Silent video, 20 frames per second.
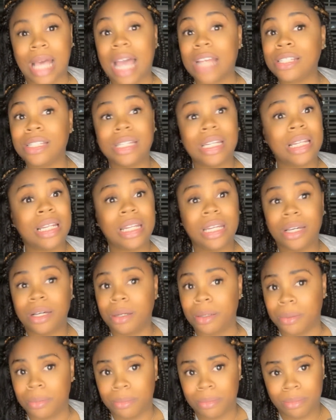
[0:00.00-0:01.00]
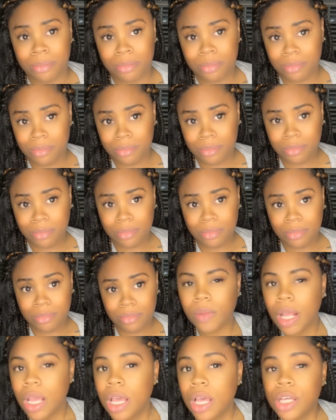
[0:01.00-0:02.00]
I just need him.
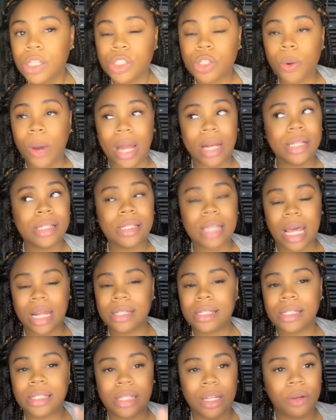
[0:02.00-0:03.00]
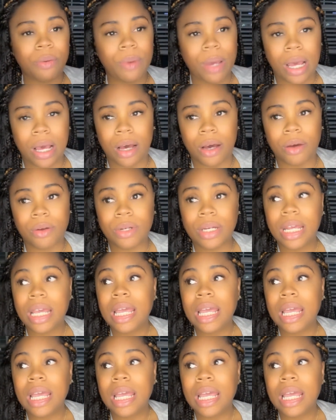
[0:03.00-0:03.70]
So I decided to sit around